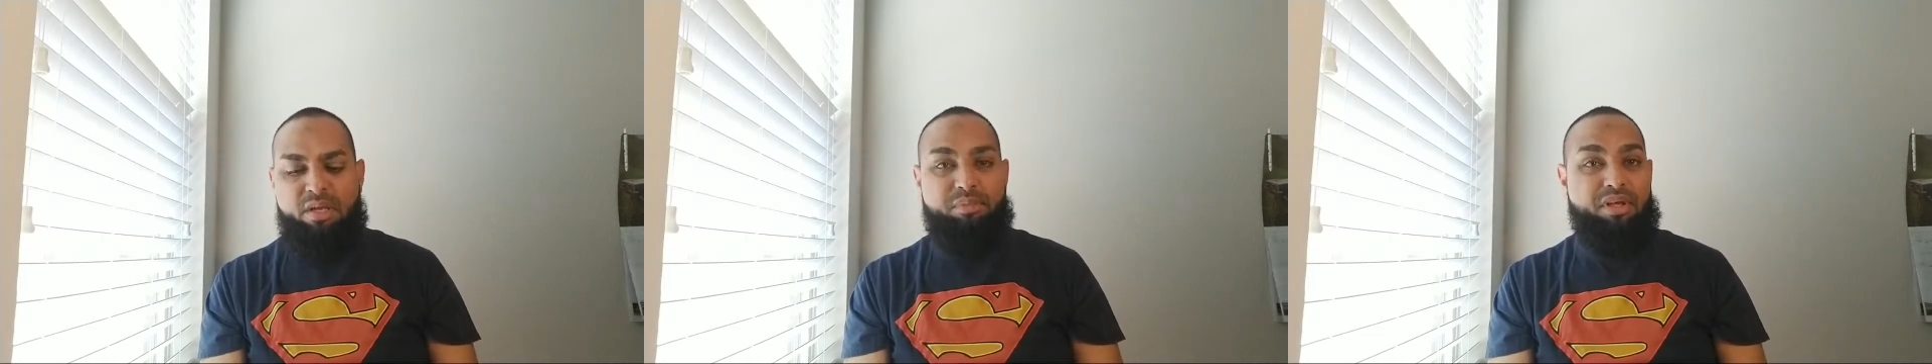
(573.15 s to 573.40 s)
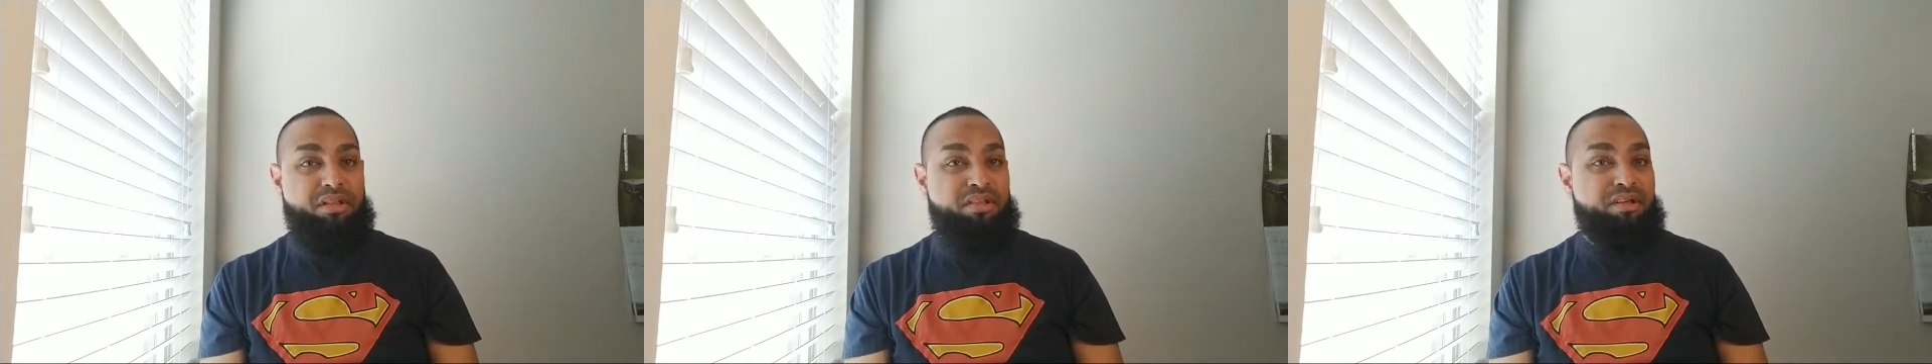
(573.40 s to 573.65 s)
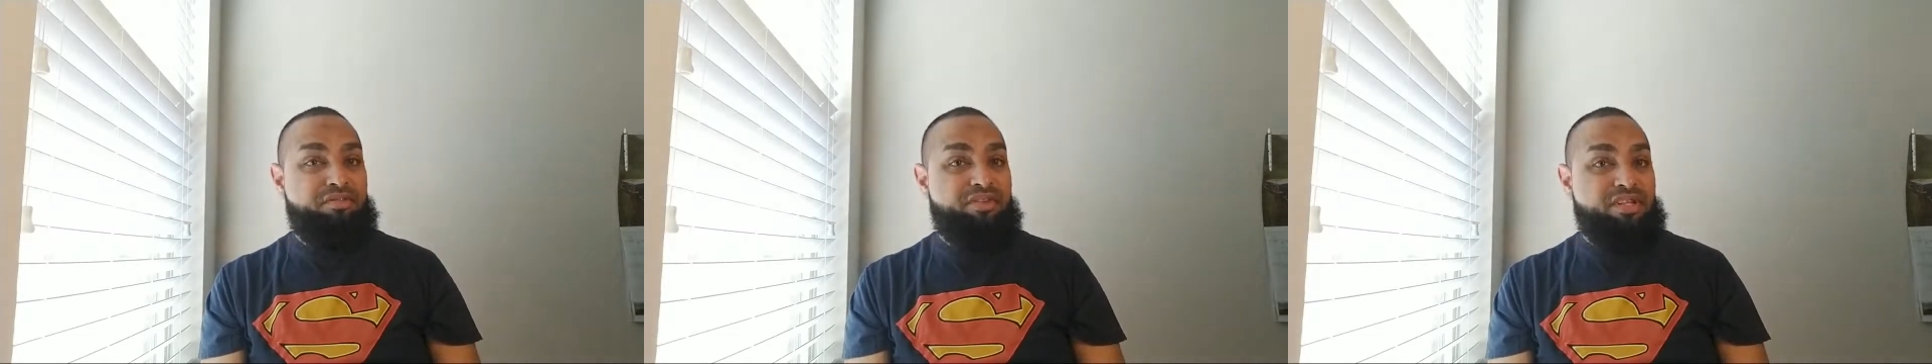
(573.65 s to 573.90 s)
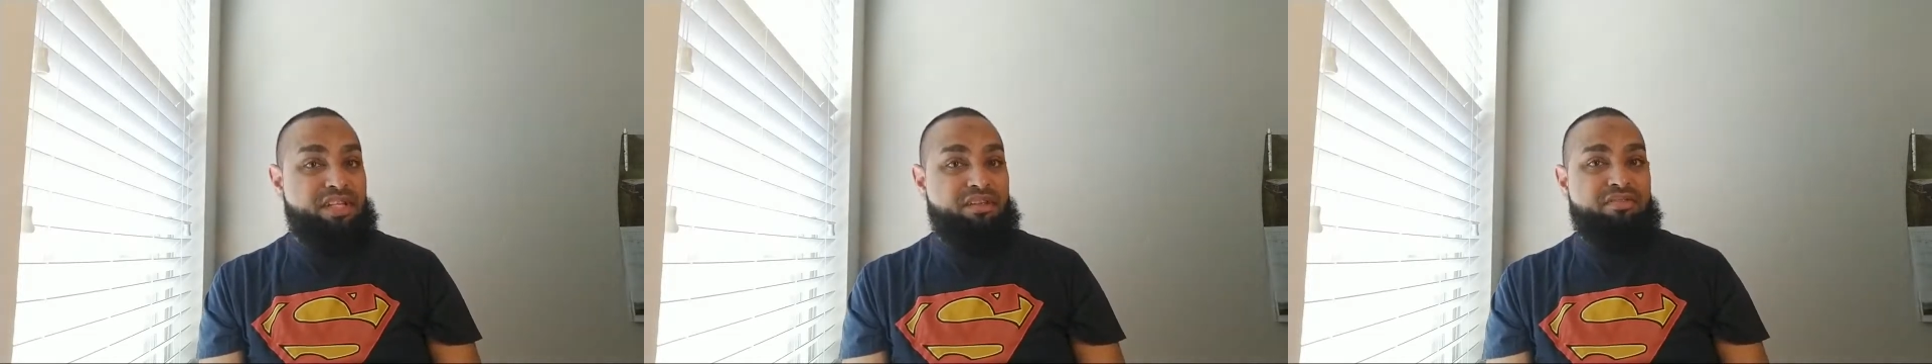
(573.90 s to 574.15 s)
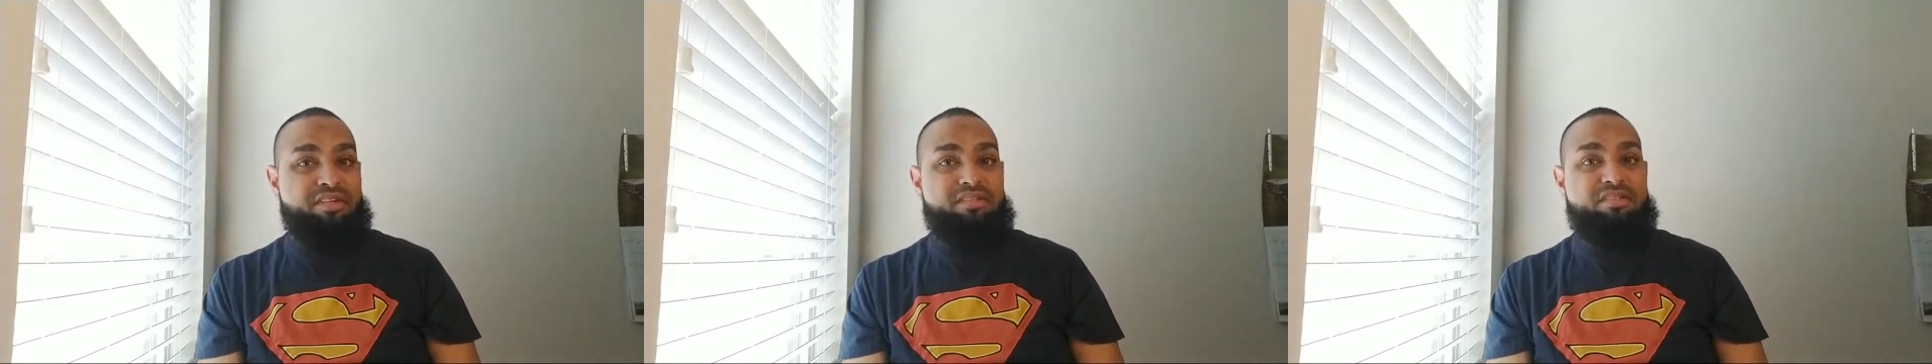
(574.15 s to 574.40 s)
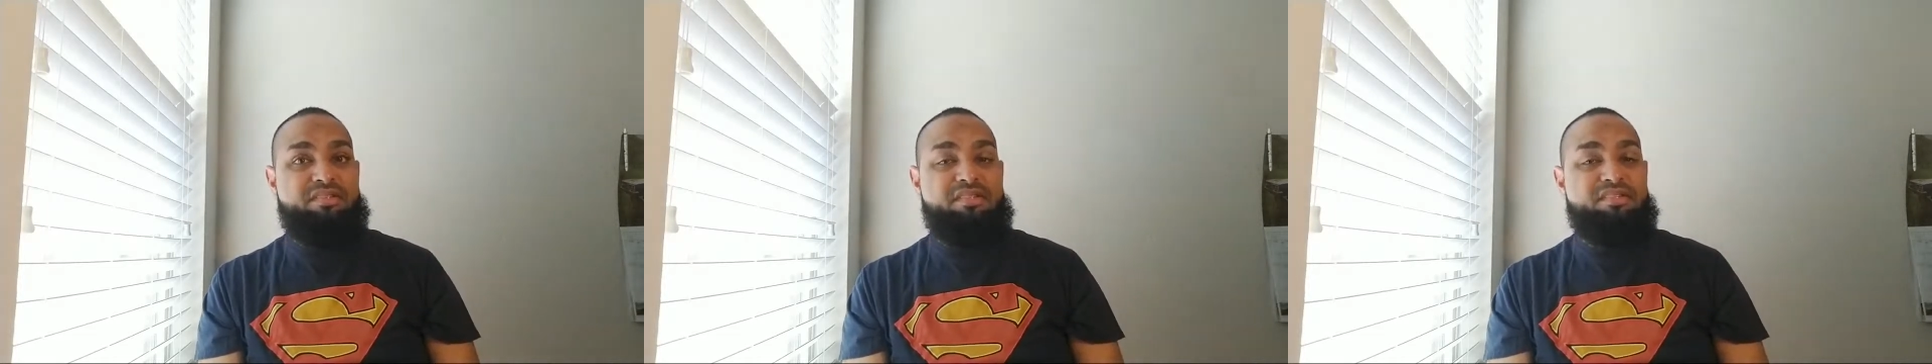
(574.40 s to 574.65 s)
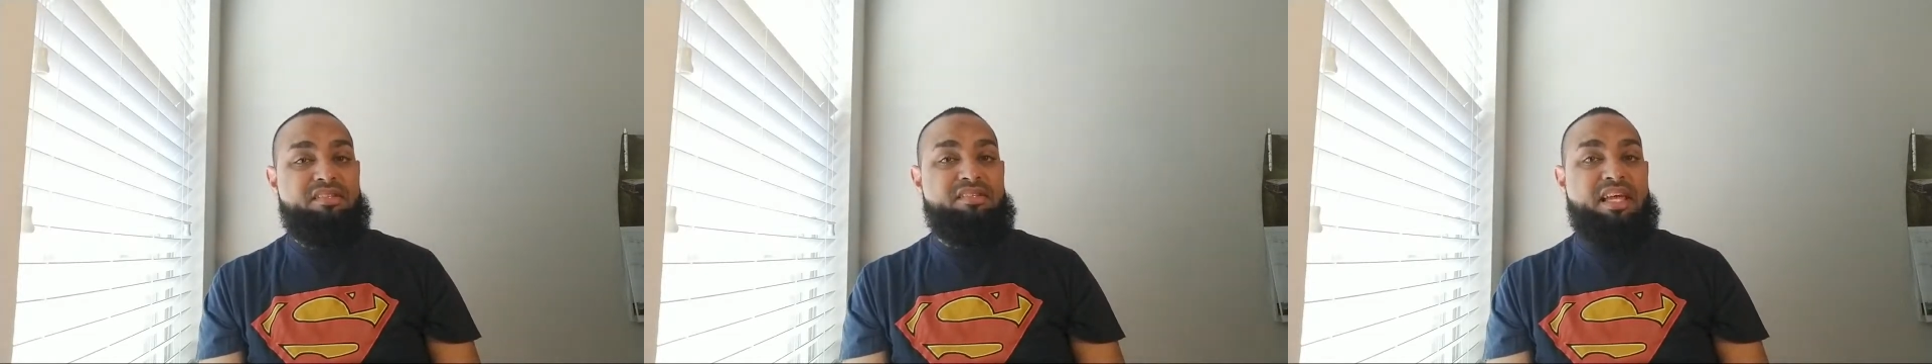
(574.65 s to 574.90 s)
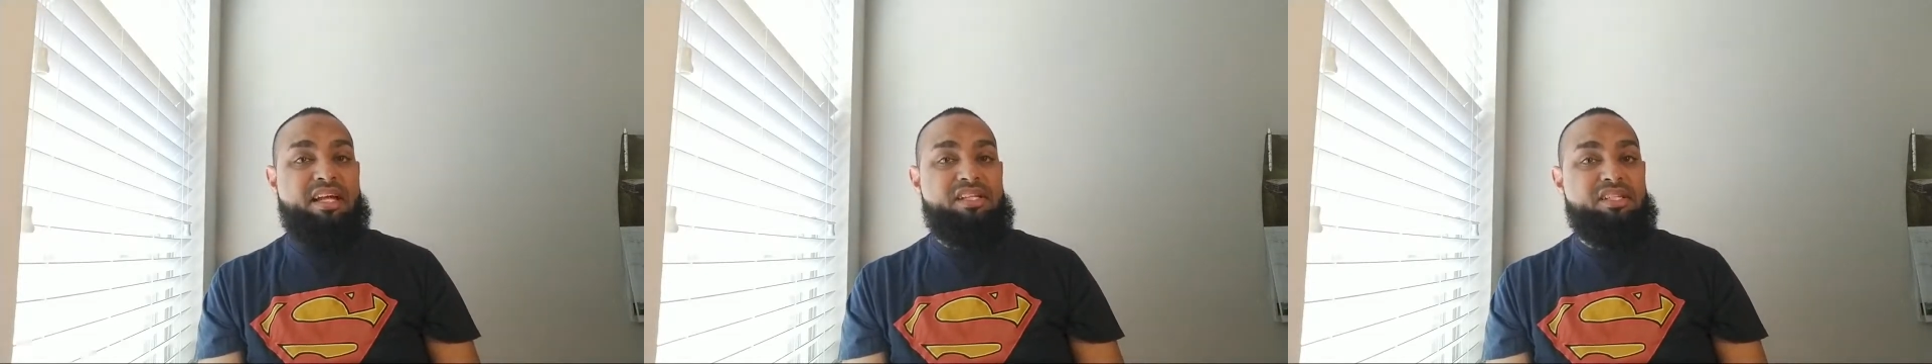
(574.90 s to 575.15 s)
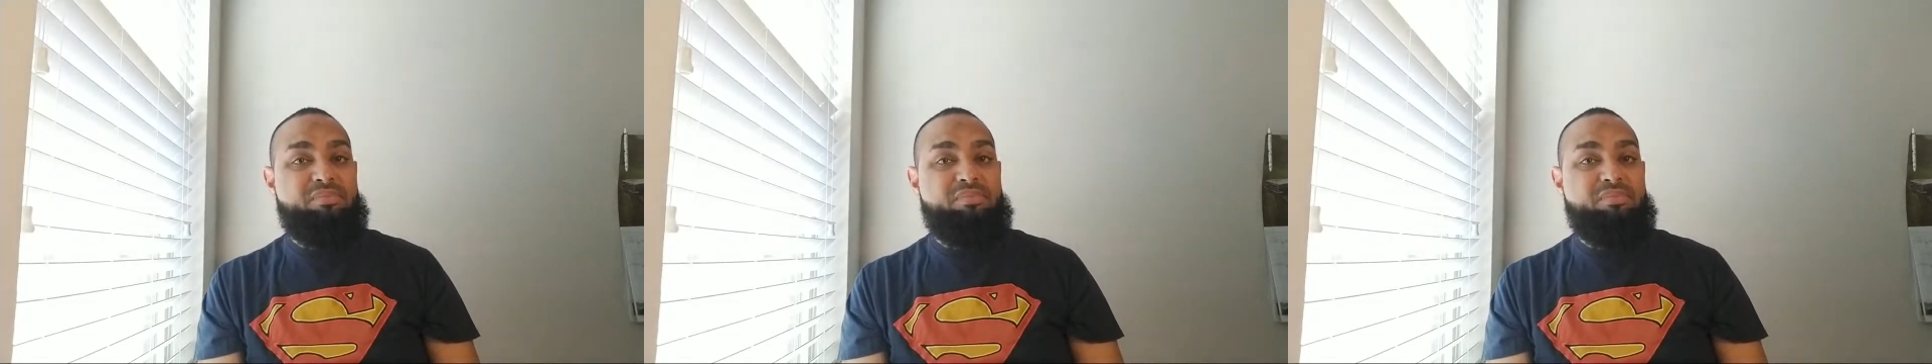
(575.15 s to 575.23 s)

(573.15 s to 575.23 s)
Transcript: May Allah forgive us. This is actually